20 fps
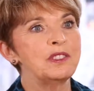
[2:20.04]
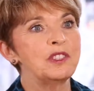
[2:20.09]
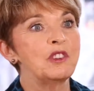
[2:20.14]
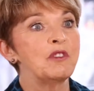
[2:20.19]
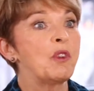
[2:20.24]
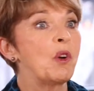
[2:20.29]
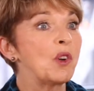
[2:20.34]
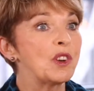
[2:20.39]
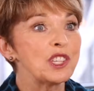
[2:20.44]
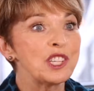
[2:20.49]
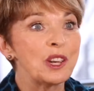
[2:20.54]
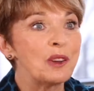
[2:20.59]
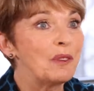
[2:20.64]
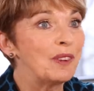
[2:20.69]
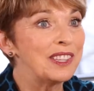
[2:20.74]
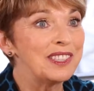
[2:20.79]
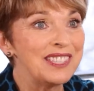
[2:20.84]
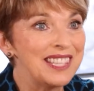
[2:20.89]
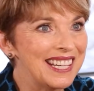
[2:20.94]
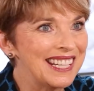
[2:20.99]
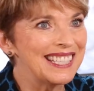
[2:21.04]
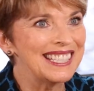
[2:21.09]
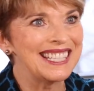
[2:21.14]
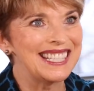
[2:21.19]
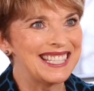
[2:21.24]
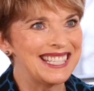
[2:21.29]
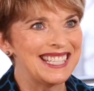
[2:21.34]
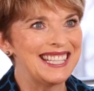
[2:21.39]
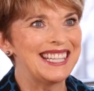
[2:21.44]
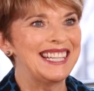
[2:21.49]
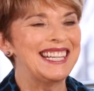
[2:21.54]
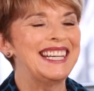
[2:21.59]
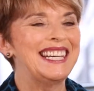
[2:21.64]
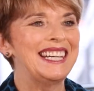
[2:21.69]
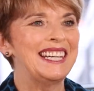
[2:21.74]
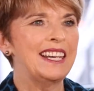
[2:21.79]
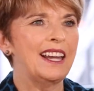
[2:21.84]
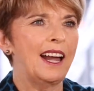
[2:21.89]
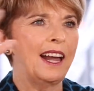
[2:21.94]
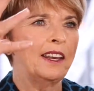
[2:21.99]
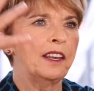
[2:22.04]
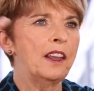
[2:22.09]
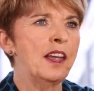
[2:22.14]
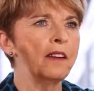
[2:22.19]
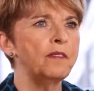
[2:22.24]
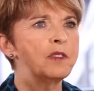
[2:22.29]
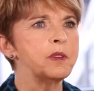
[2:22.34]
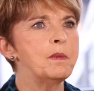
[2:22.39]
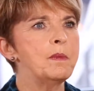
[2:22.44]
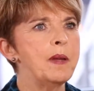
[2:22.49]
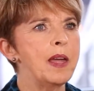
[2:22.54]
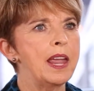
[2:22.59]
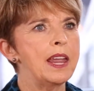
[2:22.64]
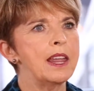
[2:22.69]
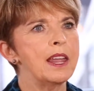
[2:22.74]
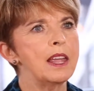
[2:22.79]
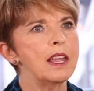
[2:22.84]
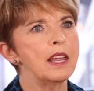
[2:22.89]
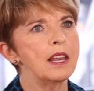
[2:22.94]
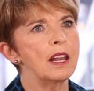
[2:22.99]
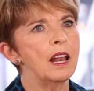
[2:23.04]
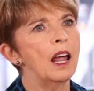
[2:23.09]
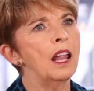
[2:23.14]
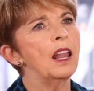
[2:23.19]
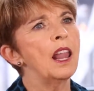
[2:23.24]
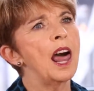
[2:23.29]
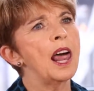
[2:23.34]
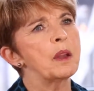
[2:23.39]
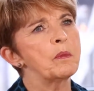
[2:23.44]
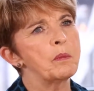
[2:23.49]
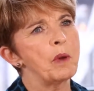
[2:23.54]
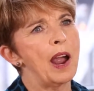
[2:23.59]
divorcing with dignity. I'd love to make it a lot of